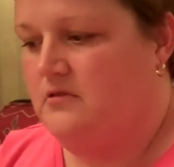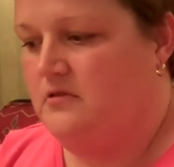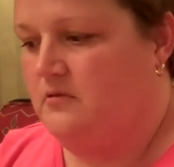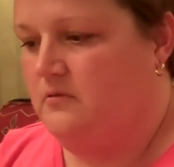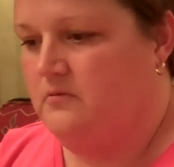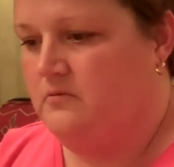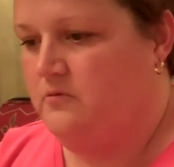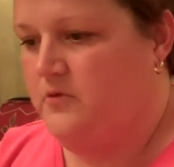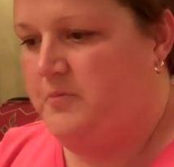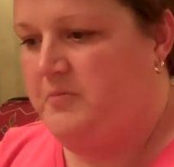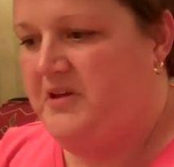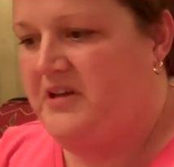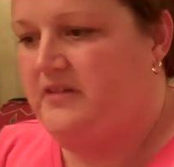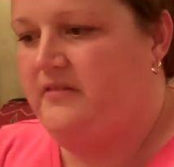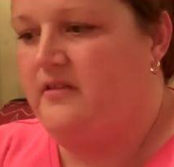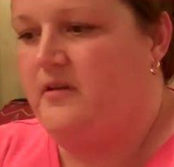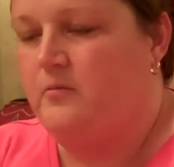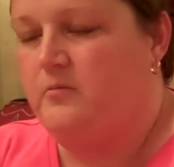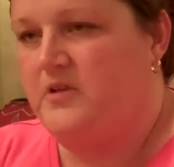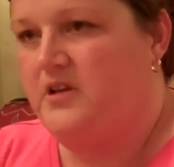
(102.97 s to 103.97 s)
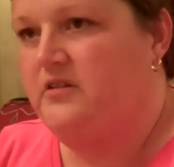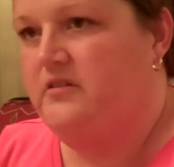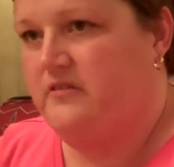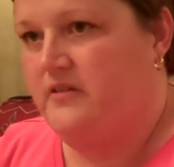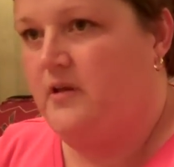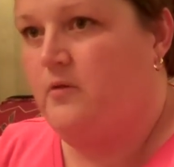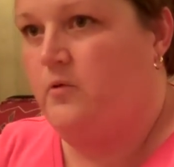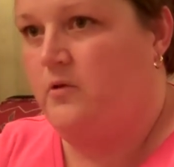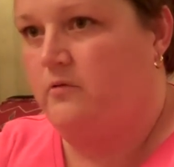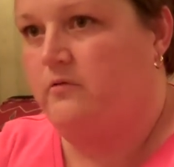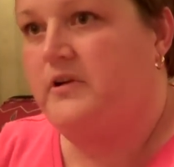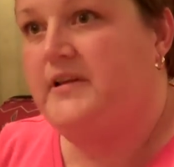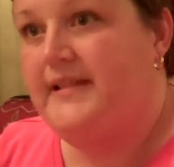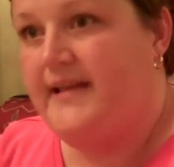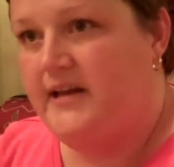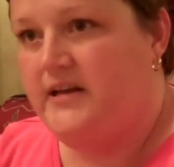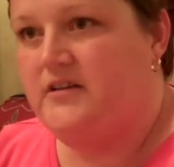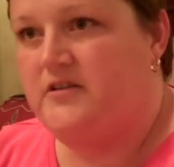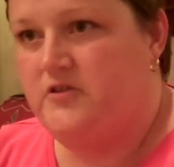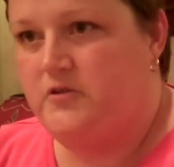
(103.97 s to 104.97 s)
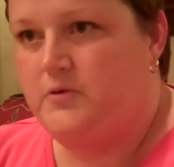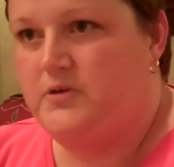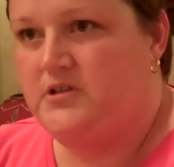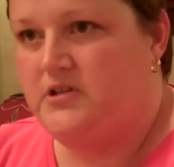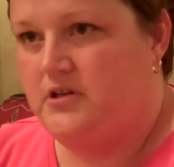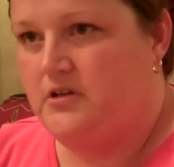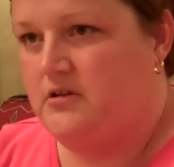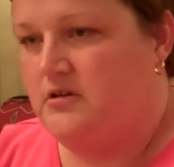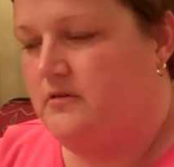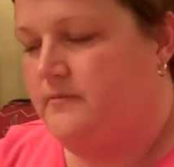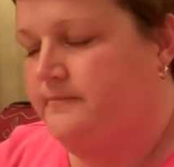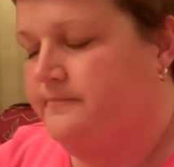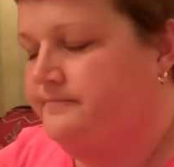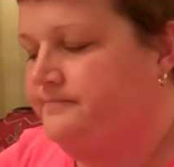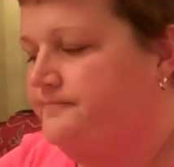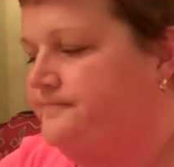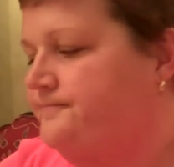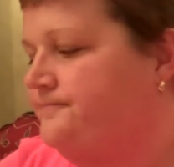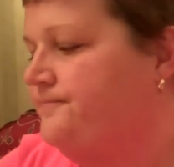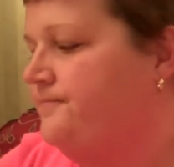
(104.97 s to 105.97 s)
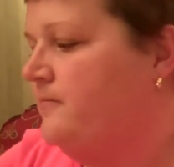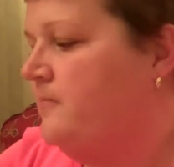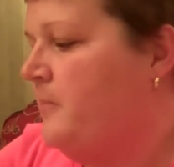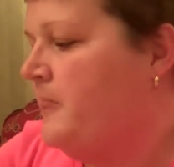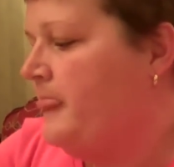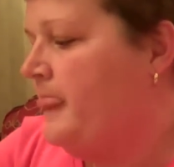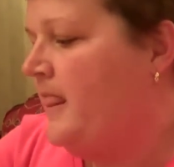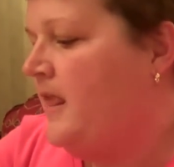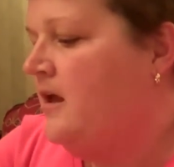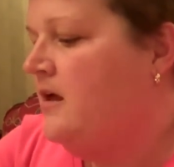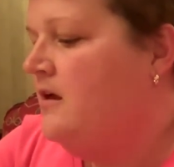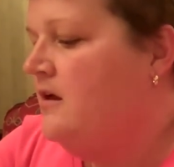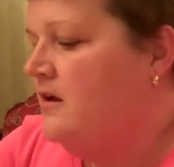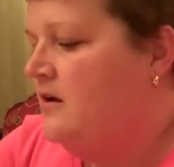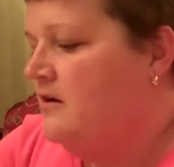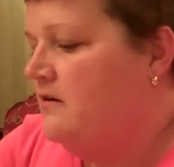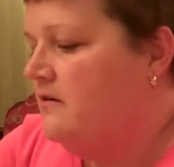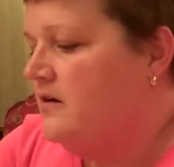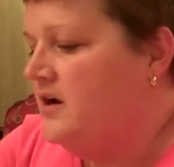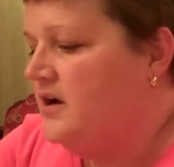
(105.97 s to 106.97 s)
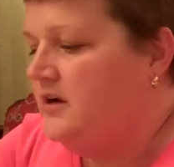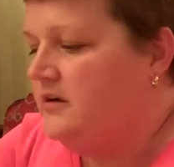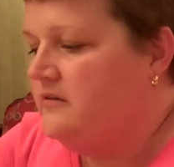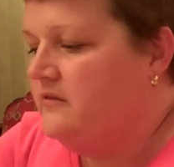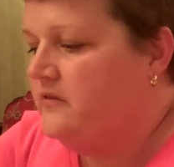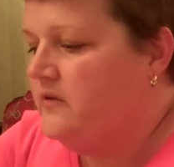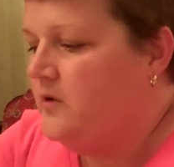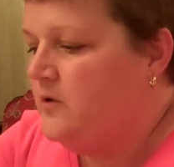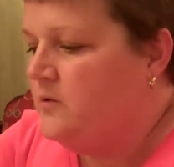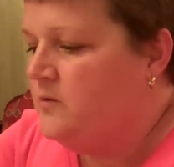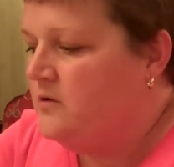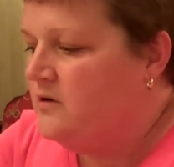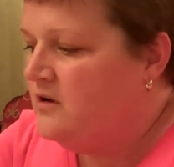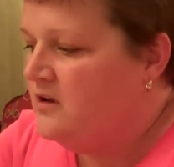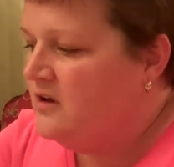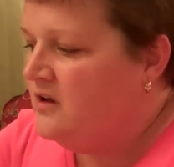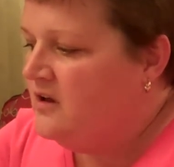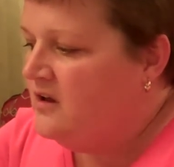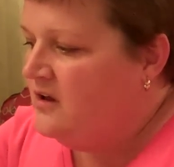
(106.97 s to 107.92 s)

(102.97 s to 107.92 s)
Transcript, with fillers: You know, we picked them because they were related to each other. That's the reason. Right. So